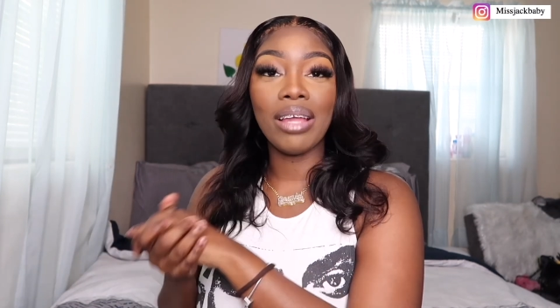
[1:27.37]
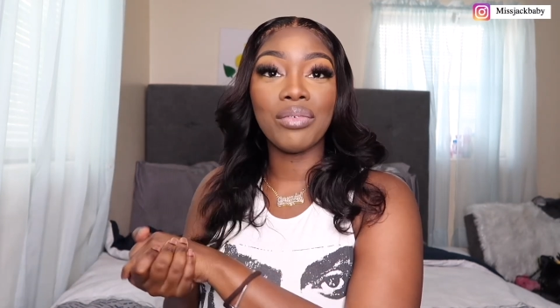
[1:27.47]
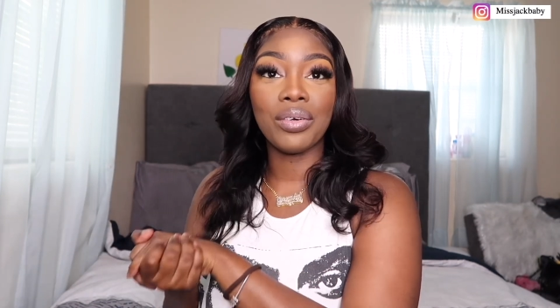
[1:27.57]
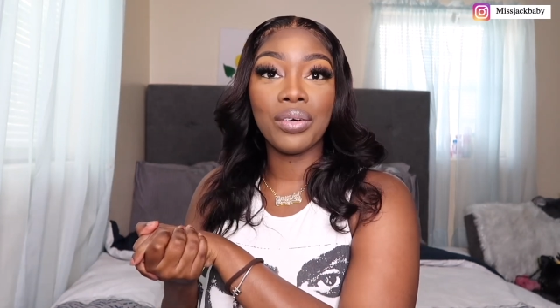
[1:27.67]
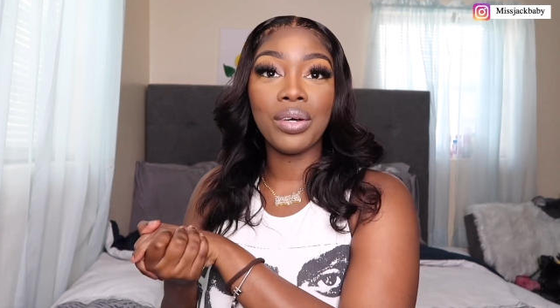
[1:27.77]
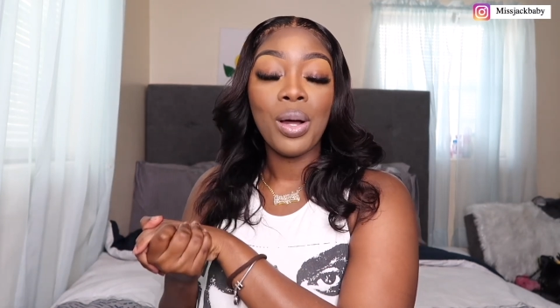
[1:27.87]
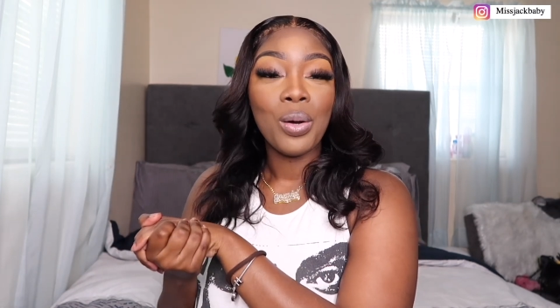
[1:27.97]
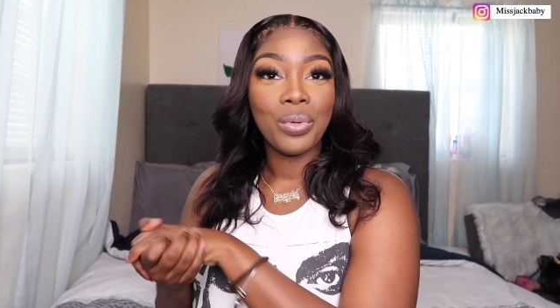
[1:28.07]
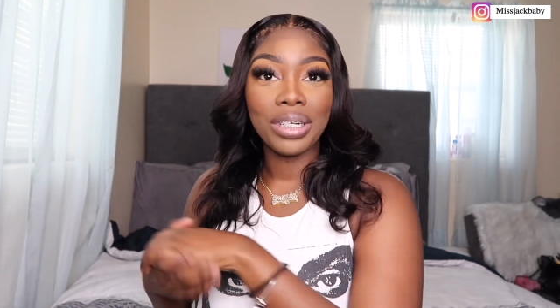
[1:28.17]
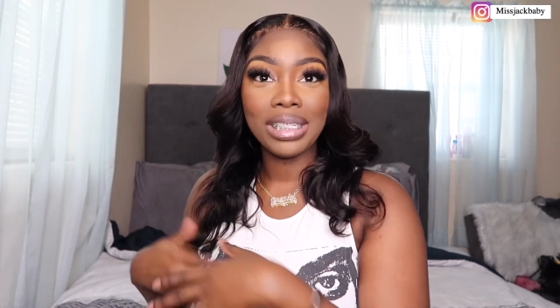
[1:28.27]
If you
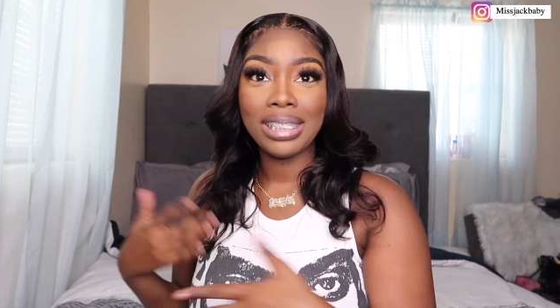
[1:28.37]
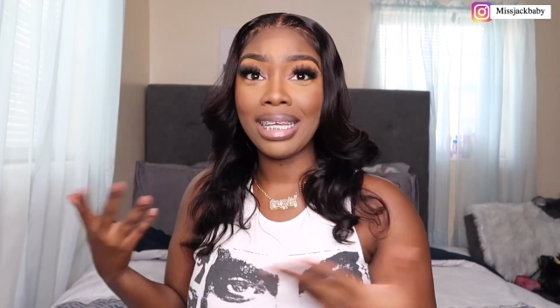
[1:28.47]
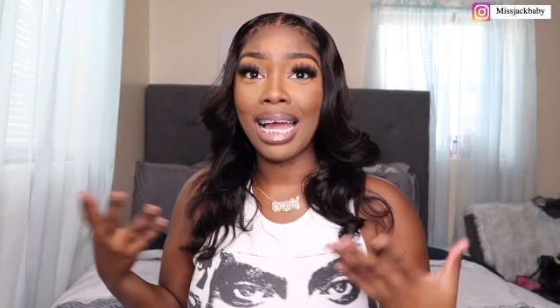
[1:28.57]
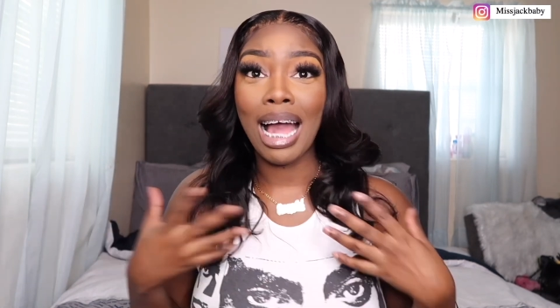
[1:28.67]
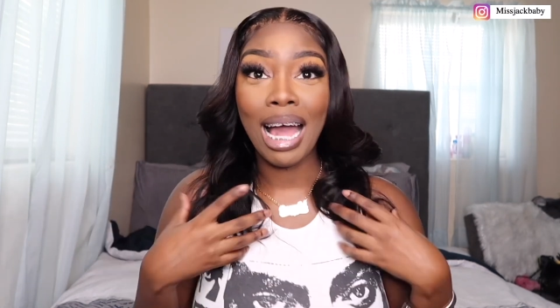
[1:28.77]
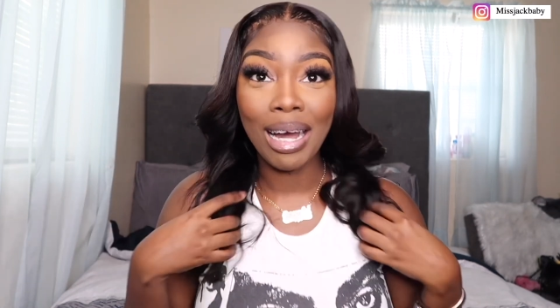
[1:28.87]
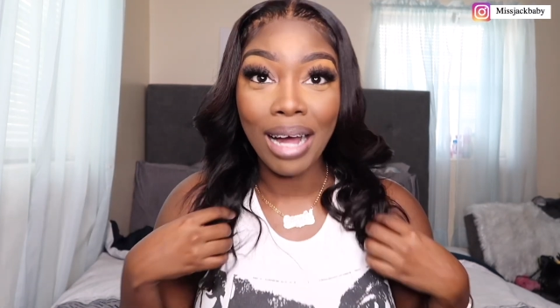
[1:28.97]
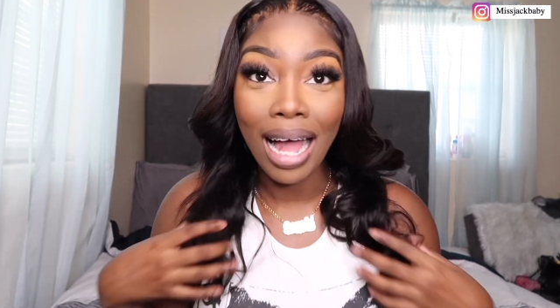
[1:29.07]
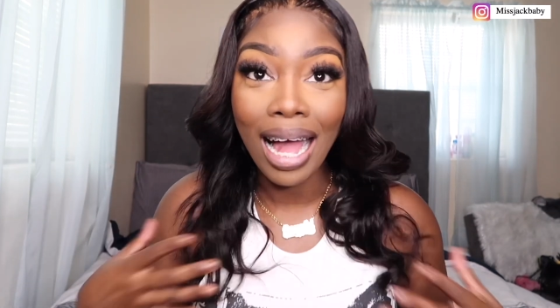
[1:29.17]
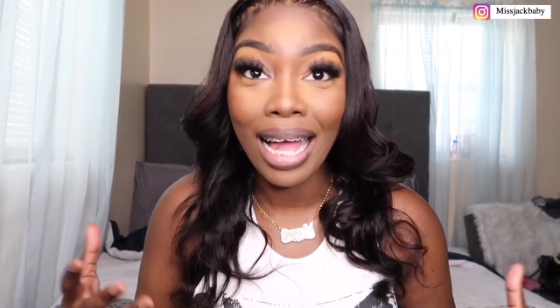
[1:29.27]
want to see how
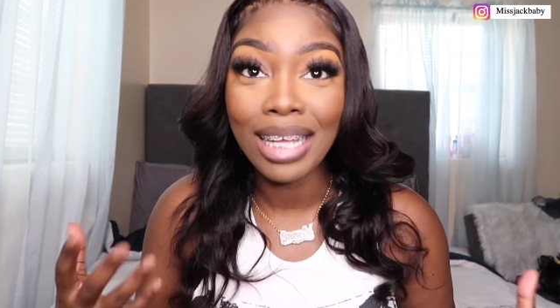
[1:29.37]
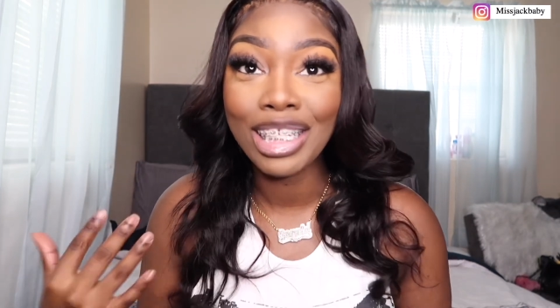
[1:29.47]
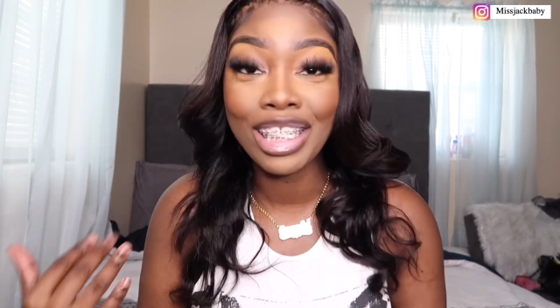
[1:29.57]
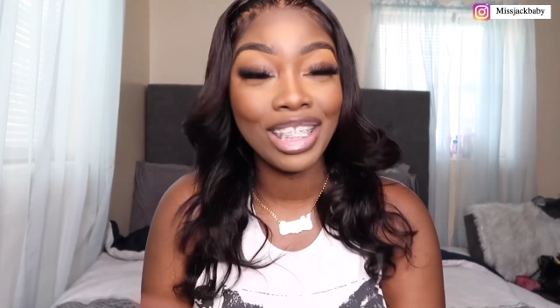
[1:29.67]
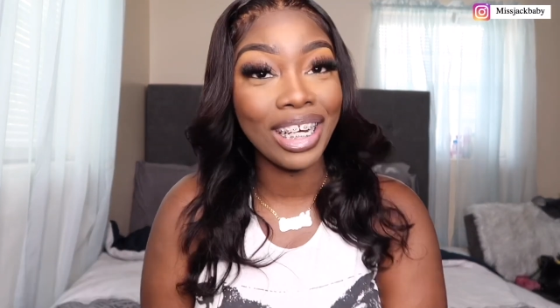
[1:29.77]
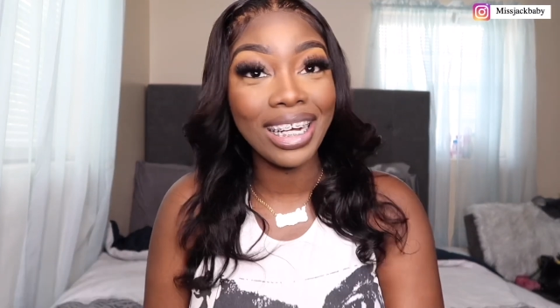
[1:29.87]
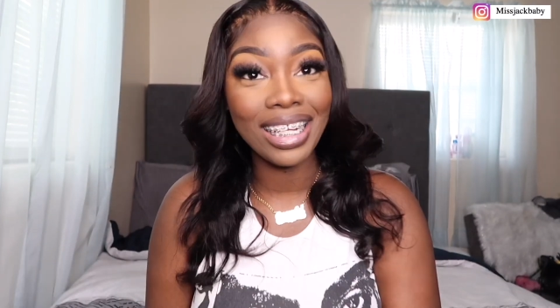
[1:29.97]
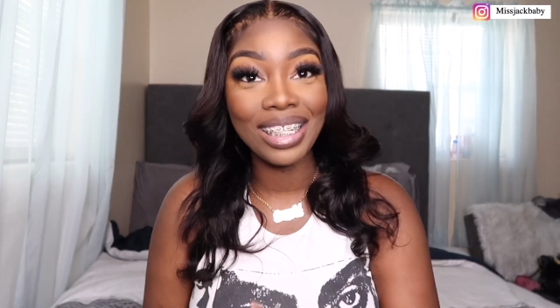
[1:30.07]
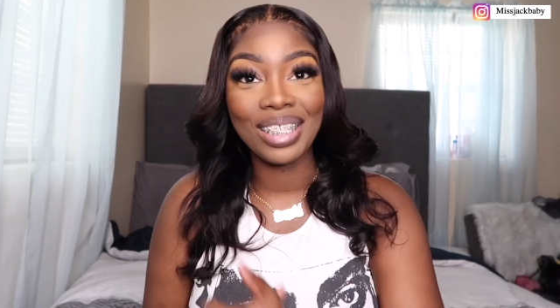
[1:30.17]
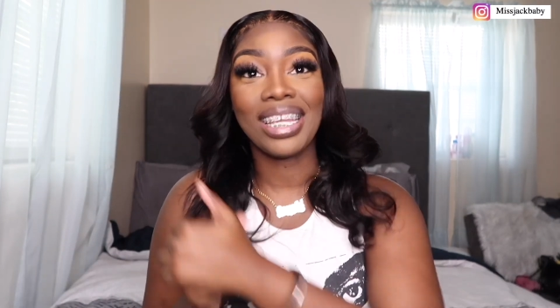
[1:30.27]
I
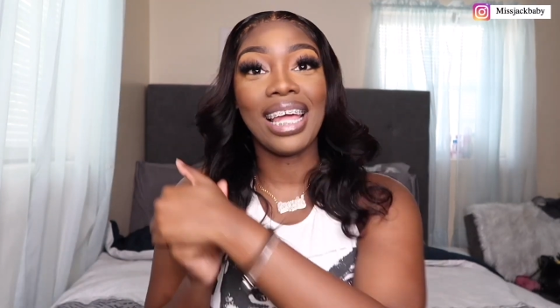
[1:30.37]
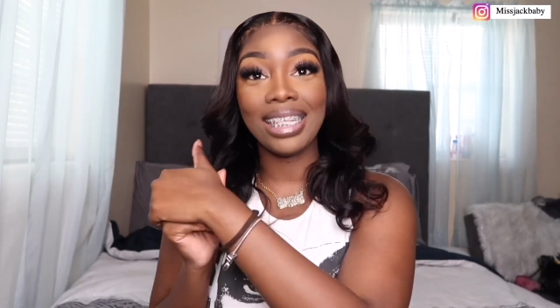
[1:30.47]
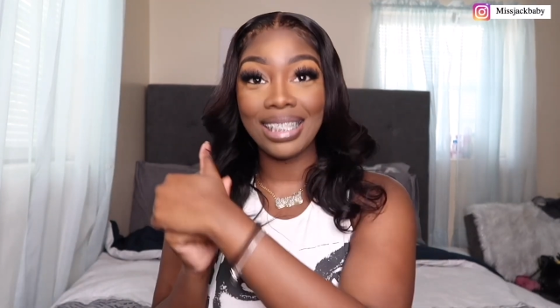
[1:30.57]
struggle to get this